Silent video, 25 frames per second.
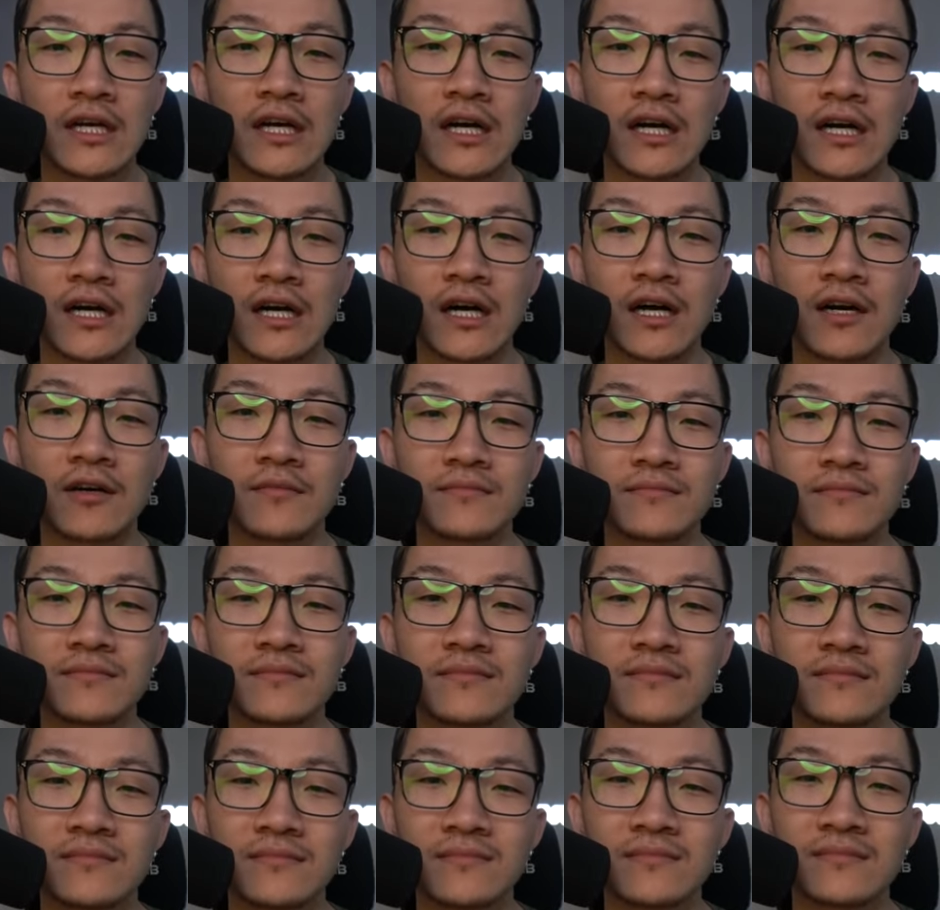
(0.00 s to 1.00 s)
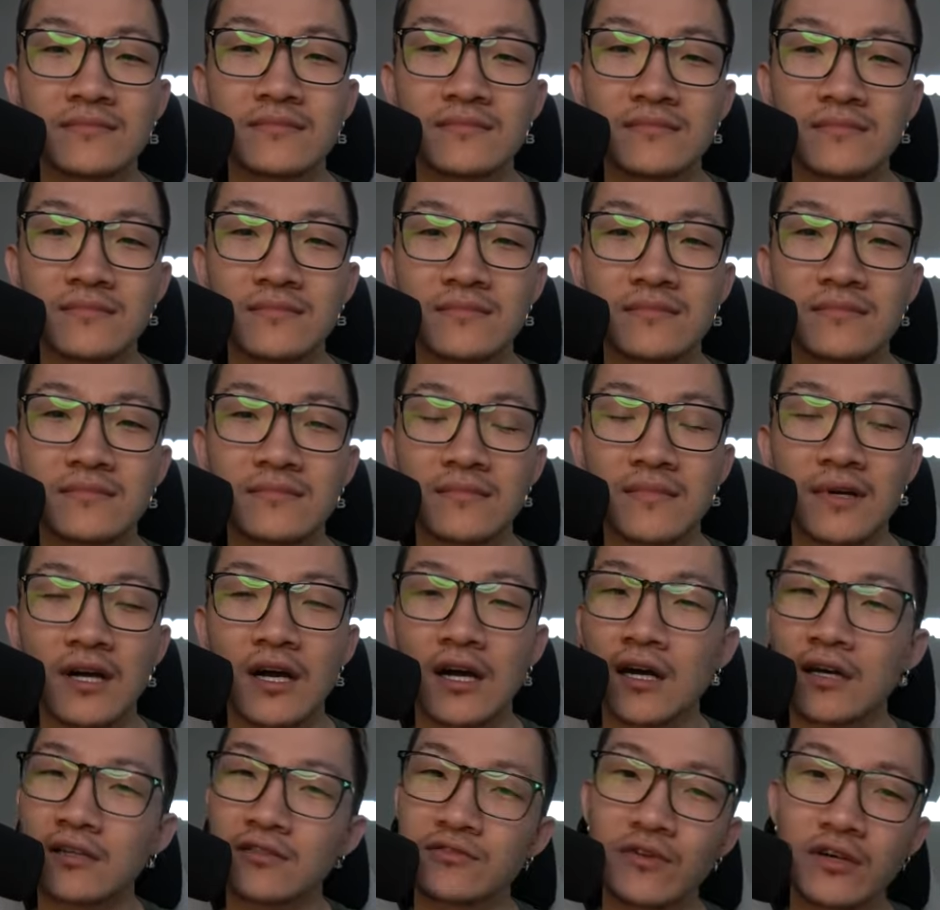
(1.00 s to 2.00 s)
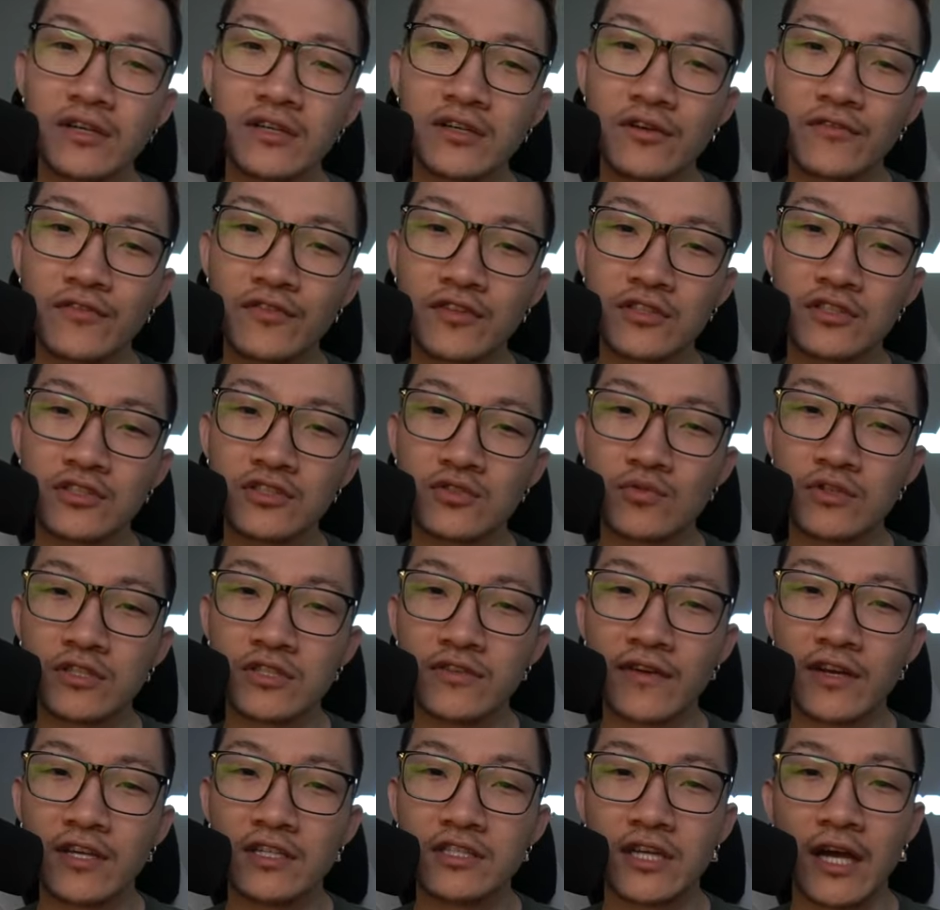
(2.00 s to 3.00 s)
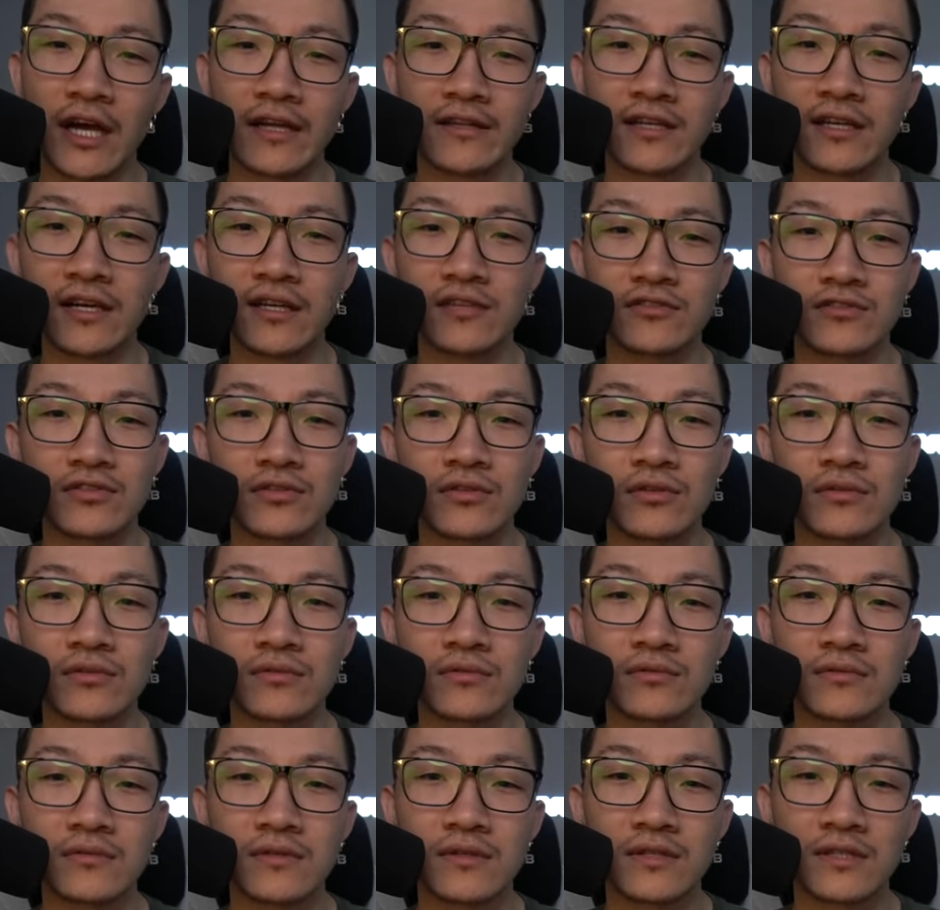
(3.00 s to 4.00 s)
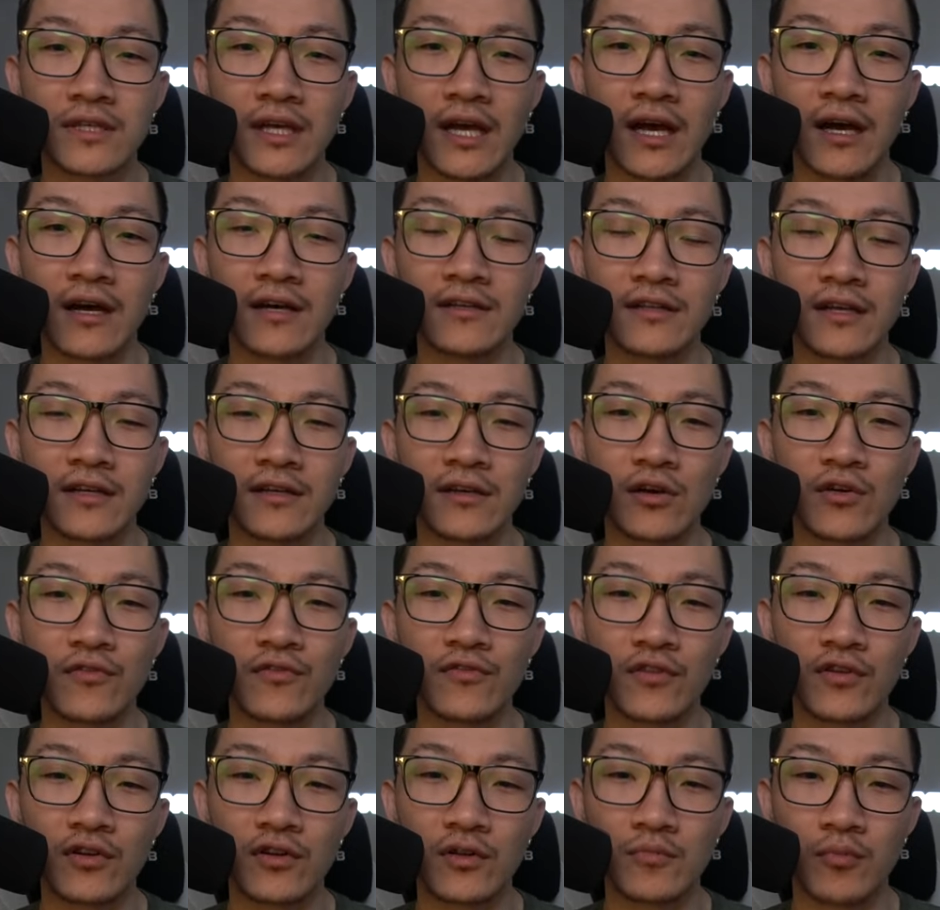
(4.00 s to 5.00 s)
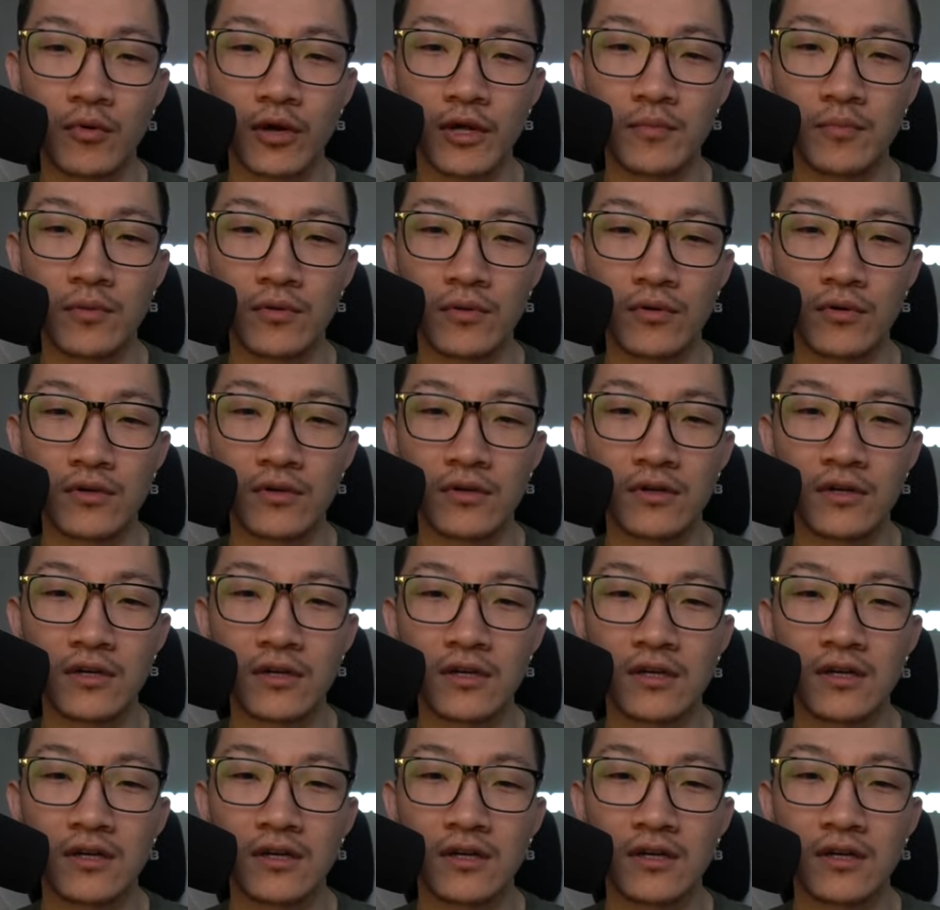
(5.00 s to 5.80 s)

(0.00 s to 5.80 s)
Do I go for the switch advantage? Yeah, I think I do. Yeah, and they go for the Brave Bird.